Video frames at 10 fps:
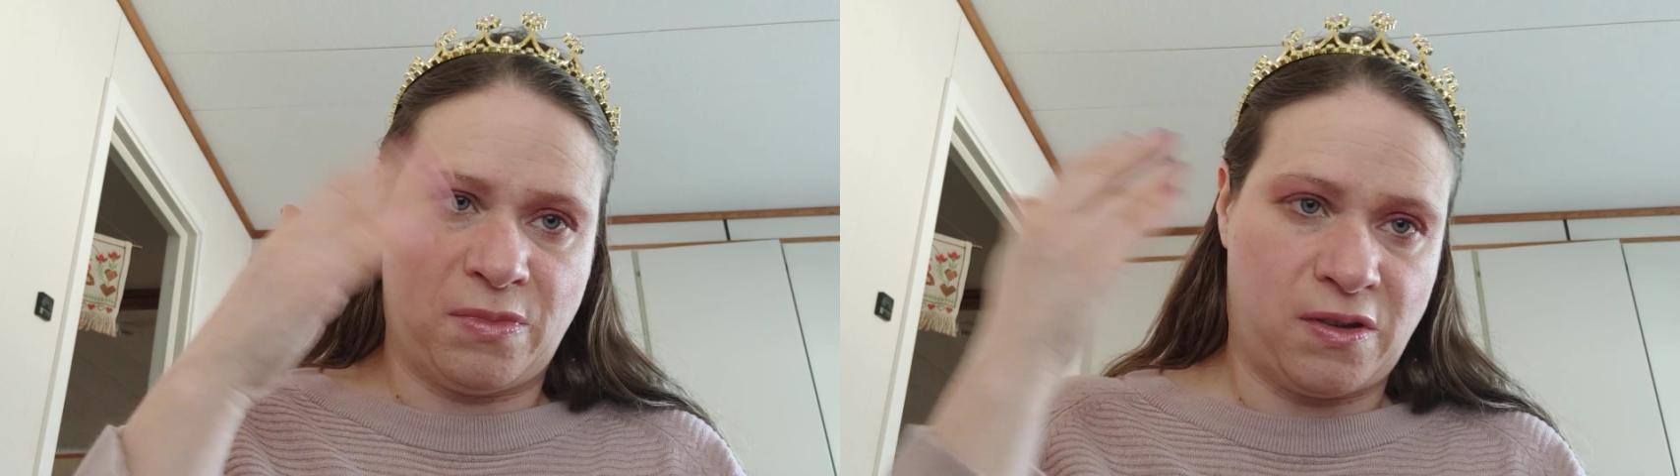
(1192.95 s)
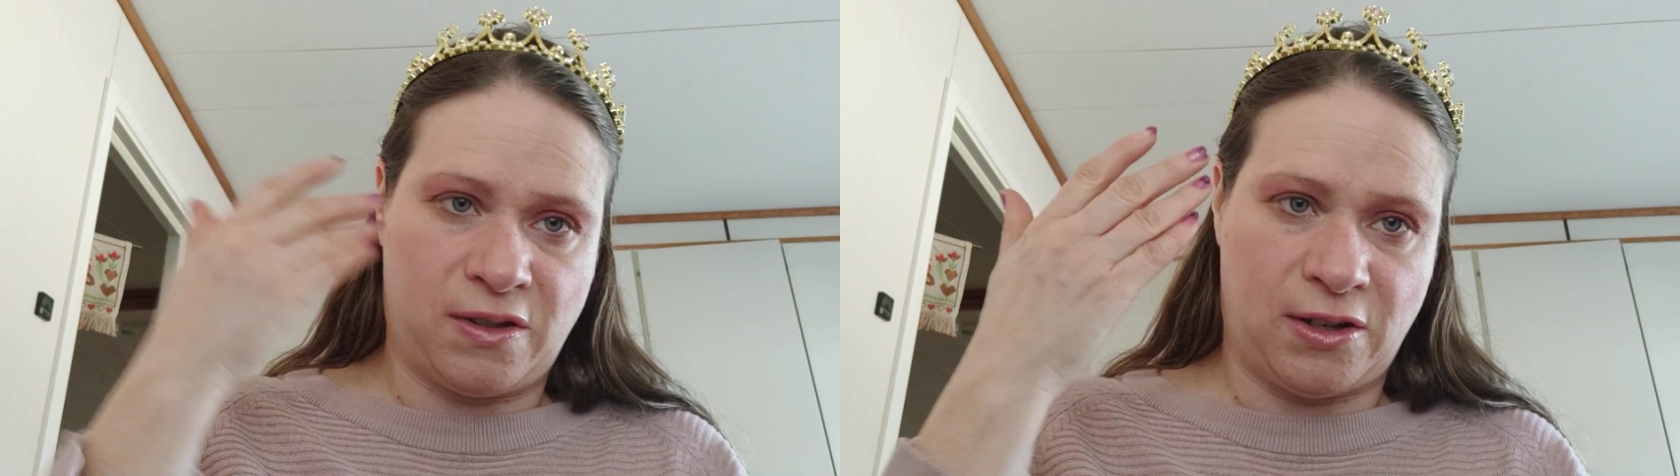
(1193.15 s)

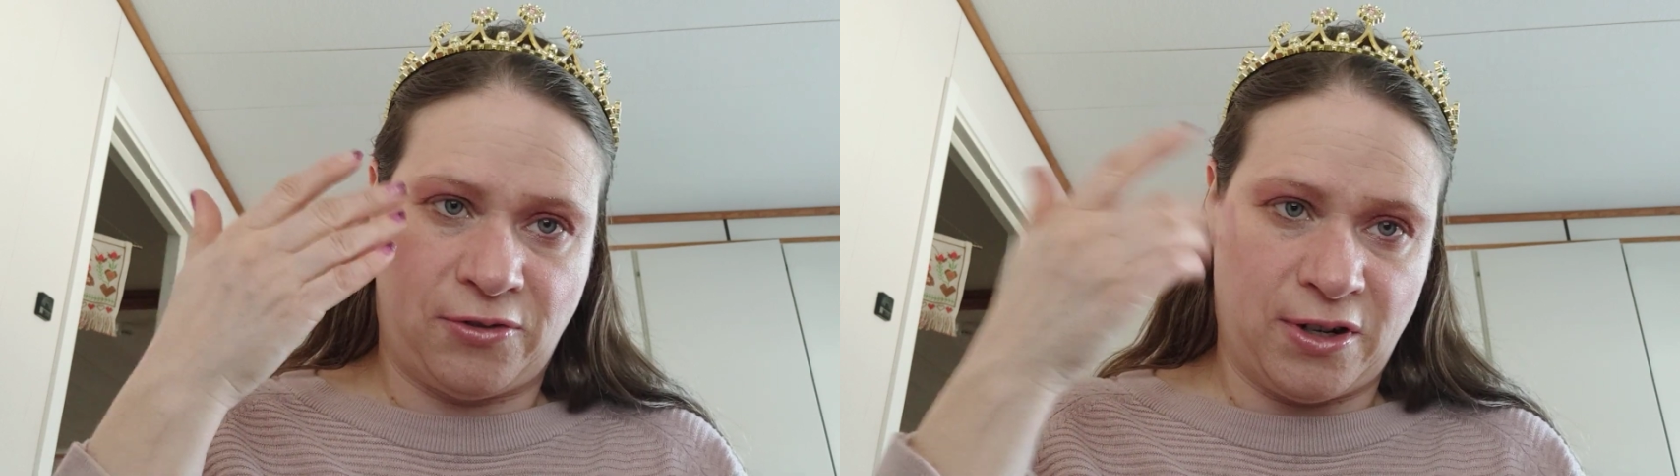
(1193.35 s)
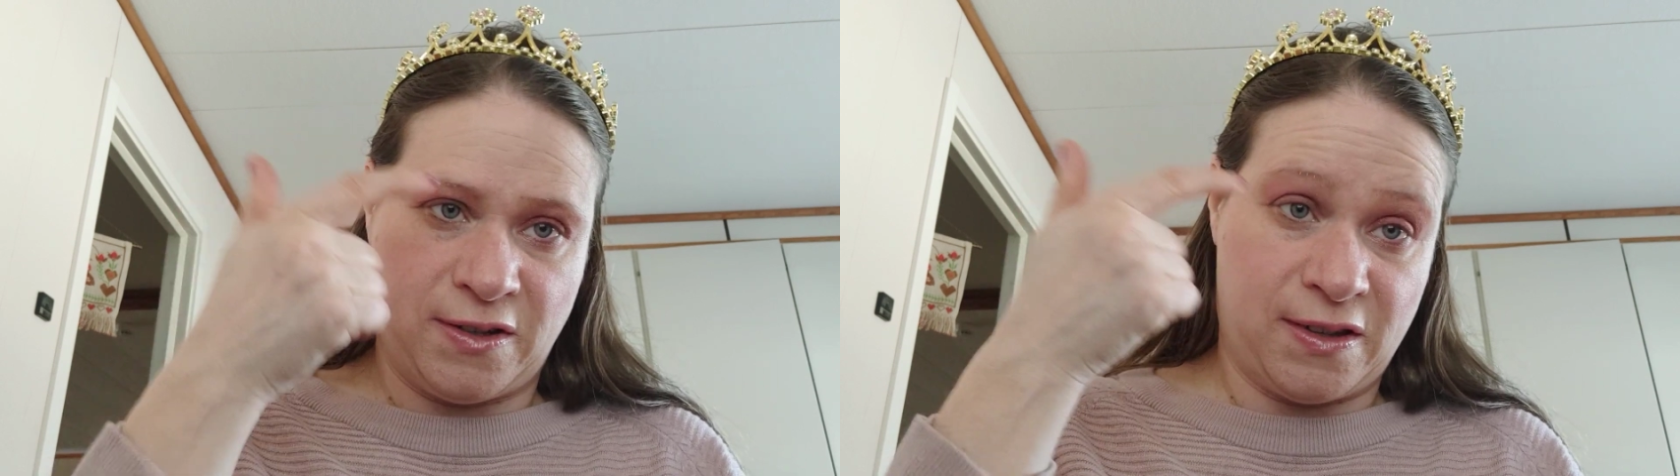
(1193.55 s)
is
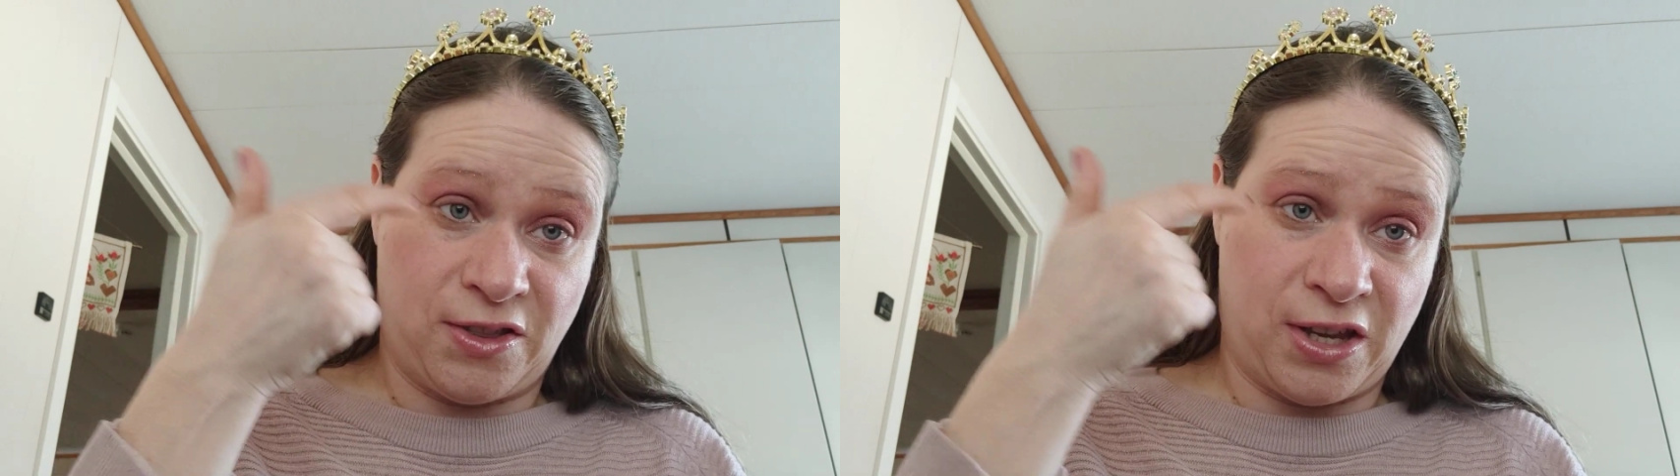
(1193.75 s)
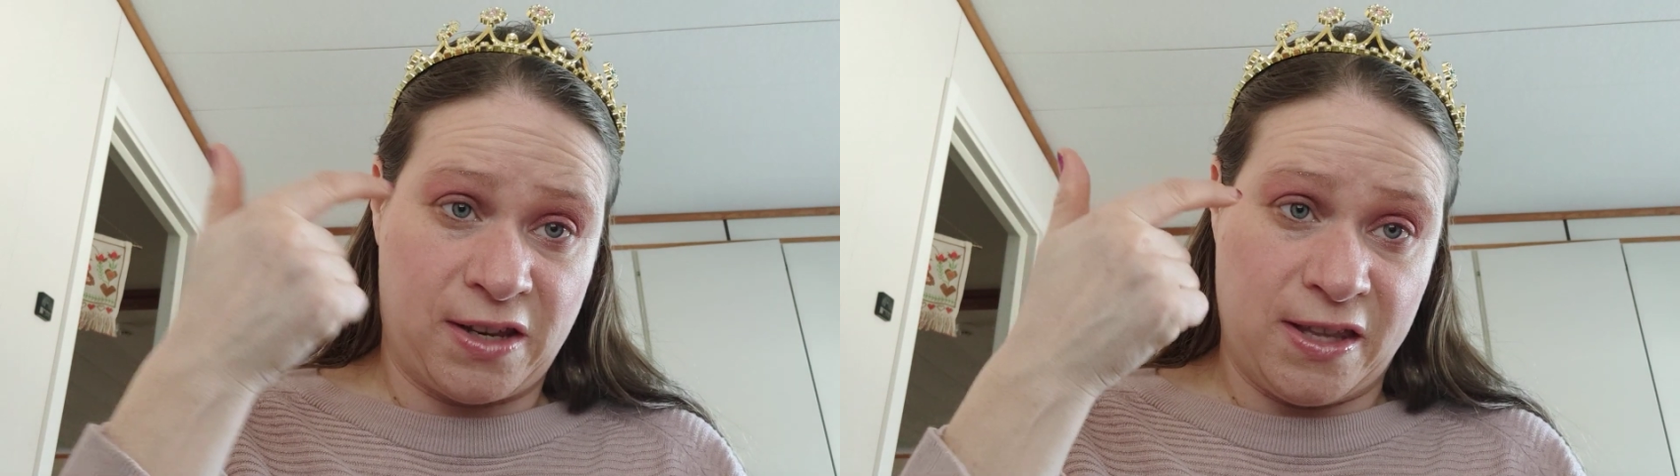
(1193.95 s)
different, is the
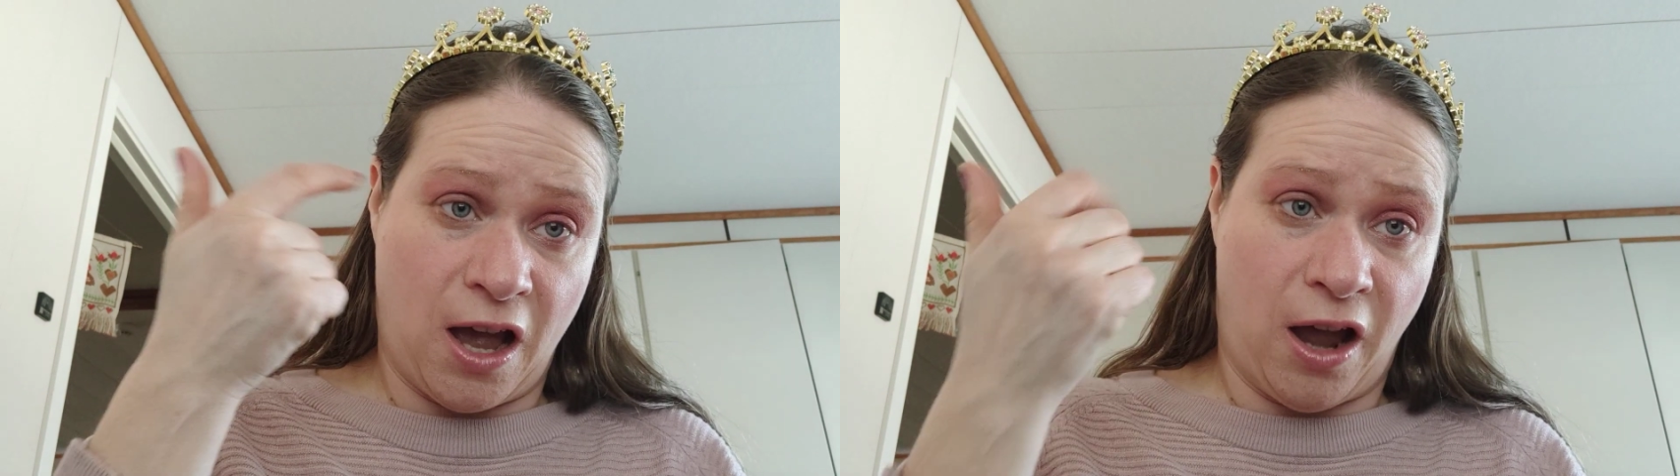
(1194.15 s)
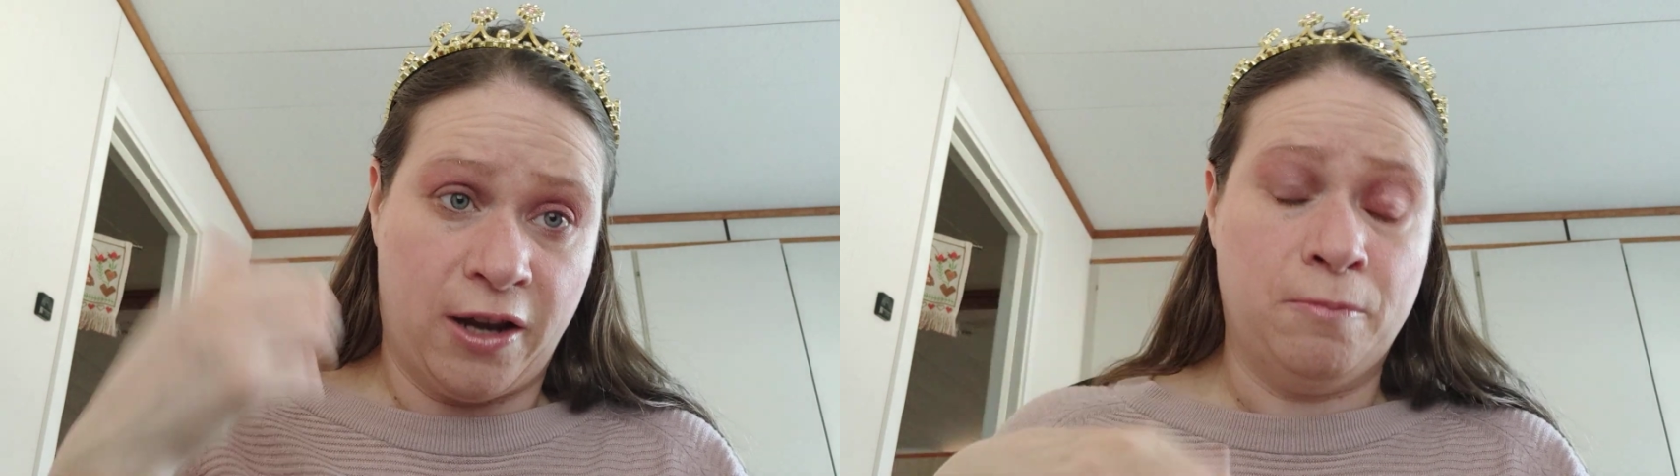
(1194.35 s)
thing in the
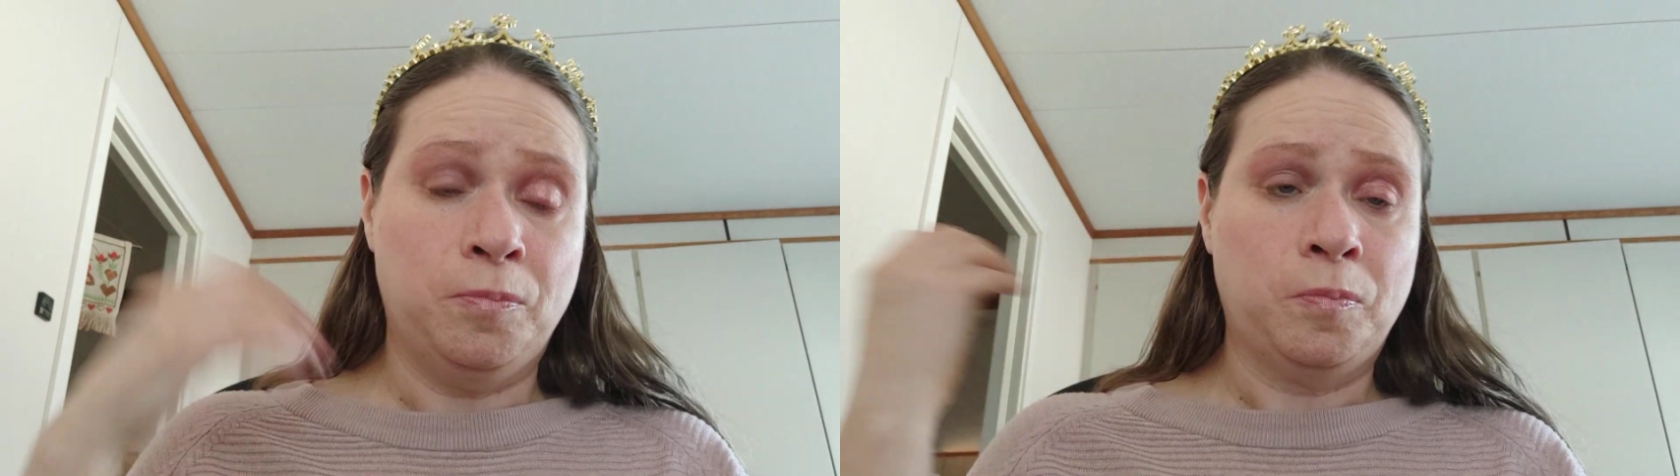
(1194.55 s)
eye.